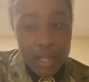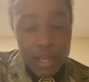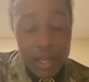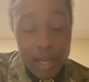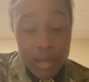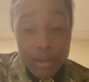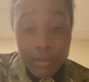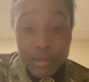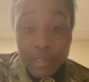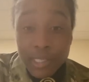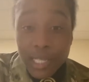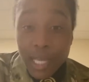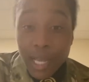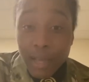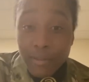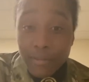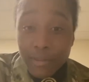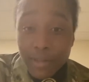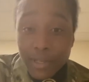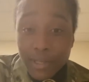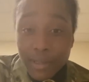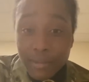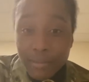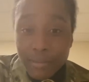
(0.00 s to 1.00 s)
I was
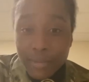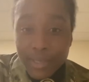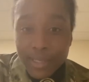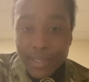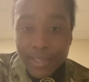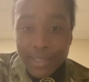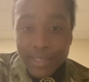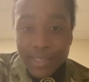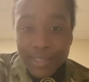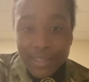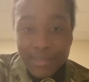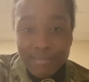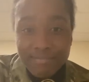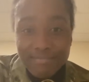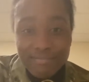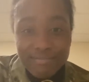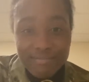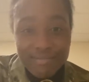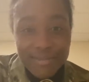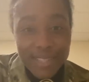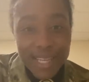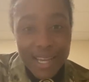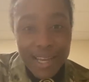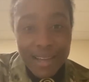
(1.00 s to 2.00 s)
confident, but
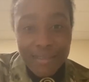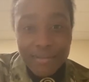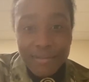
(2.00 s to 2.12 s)
not